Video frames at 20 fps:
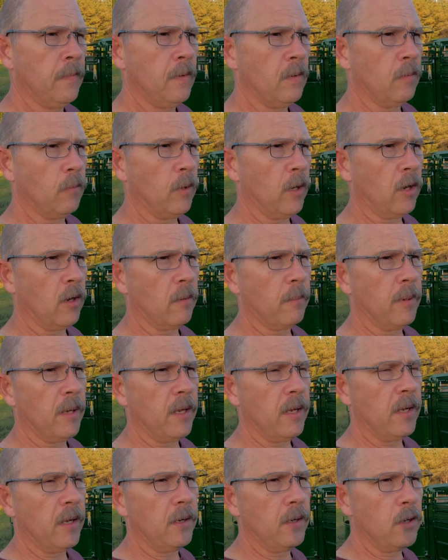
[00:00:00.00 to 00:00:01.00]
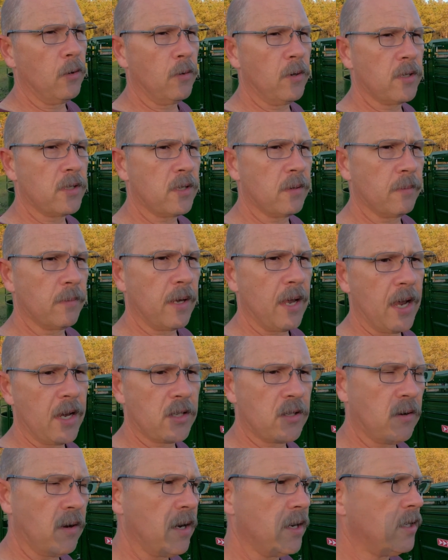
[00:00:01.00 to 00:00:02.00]
we're going to be doing some
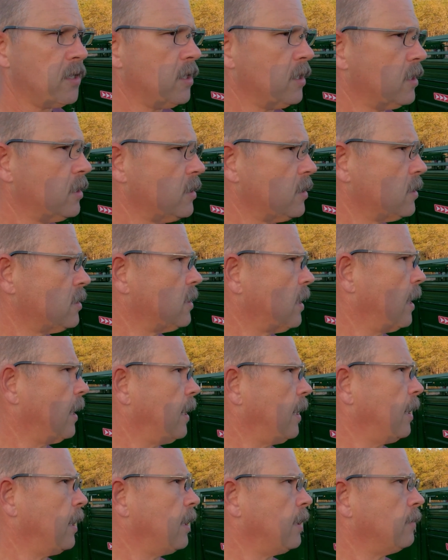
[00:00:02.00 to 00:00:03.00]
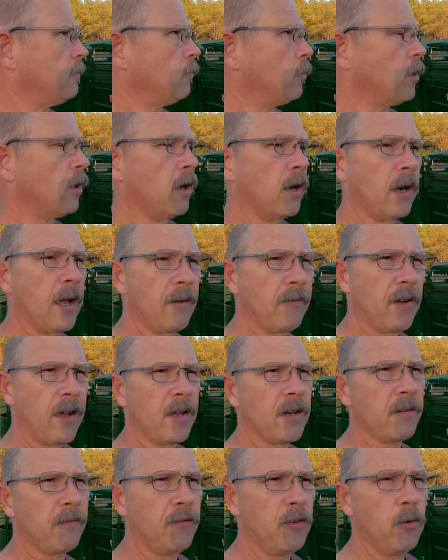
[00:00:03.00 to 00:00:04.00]
castrations, and I've
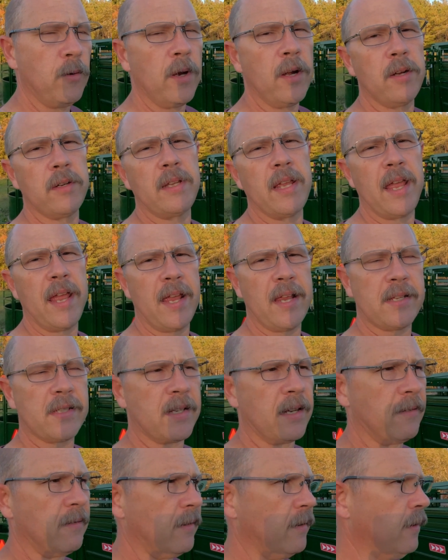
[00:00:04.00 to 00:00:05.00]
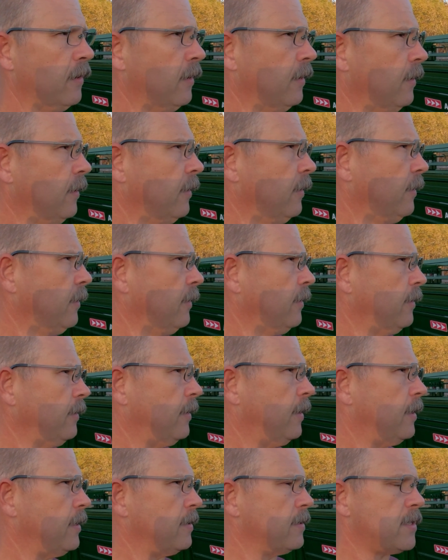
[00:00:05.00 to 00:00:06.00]
got a few ear tags that
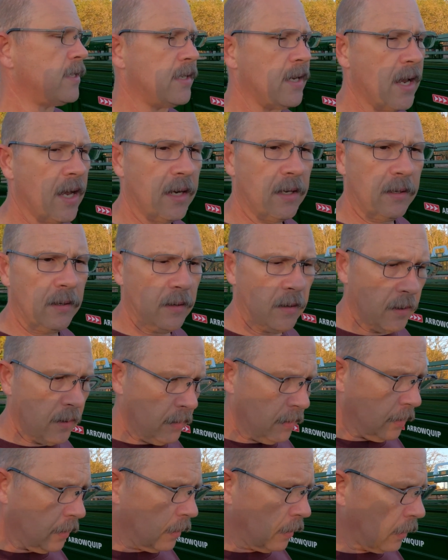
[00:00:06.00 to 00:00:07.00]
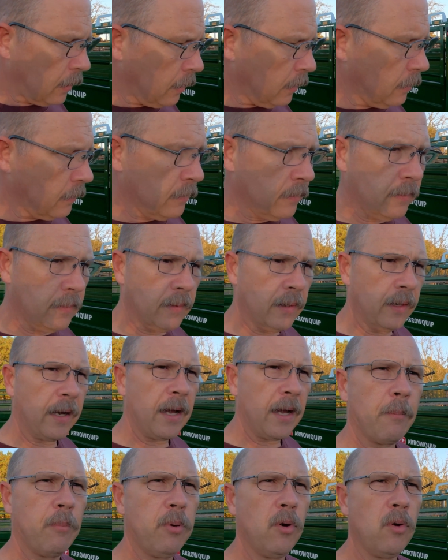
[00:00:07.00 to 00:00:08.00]
didn't set, they
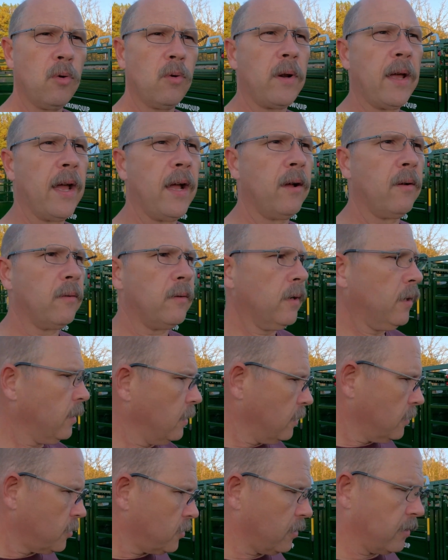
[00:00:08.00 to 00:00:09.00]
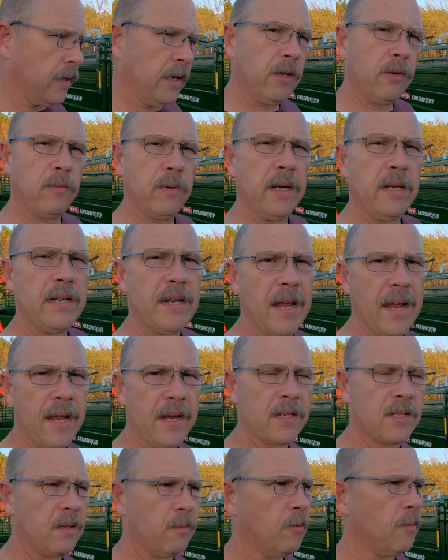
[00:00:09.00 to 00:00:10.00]
pulled out, so I need to
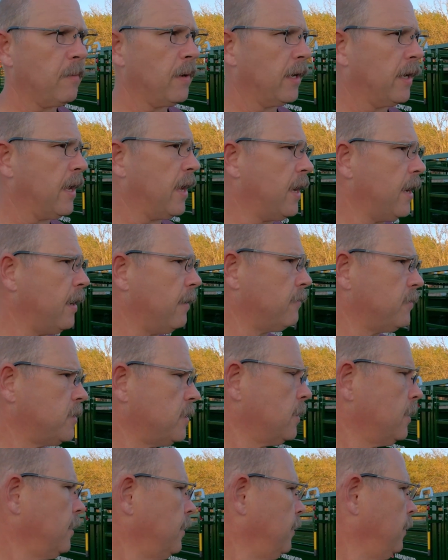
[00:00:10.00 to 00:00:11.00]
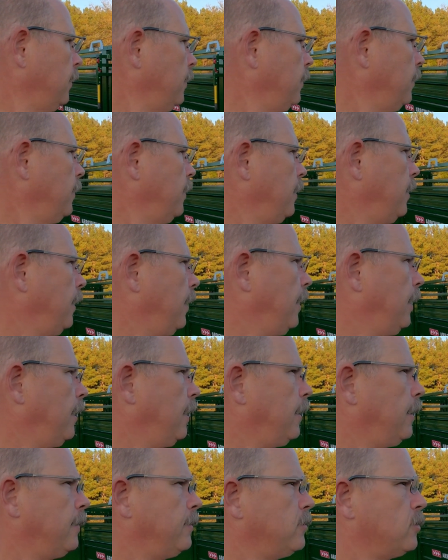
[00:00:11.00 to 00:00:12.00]
re-tag some of my calves
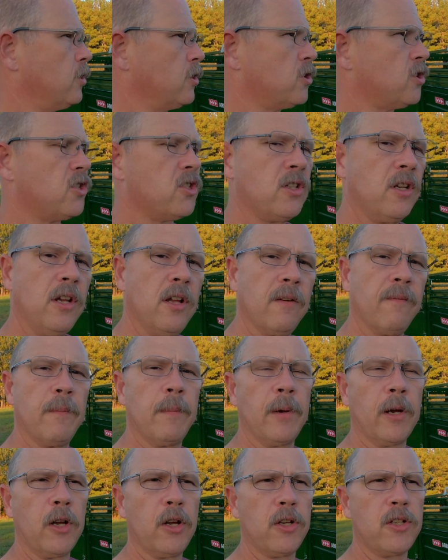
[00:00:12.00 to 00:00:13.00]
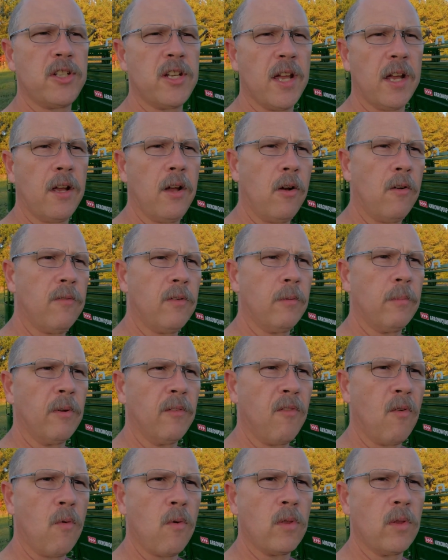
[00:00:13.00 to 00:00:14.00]
and just give them a good check over
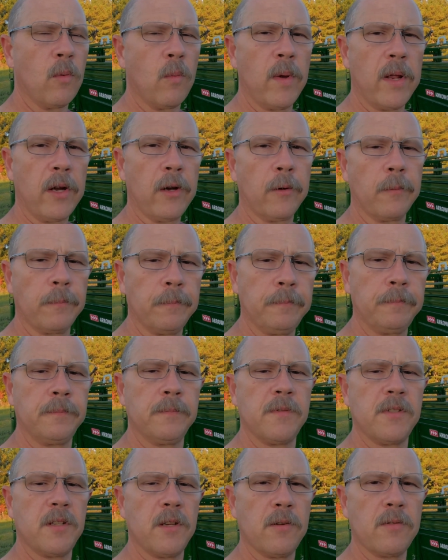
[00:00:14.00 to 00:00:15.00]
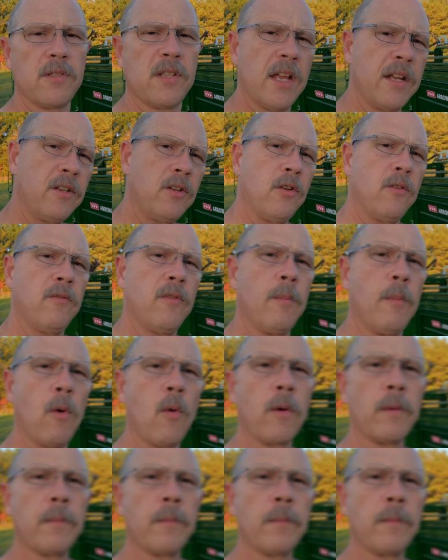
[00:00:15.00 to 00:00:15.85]
before the winter. So stay tuned for more.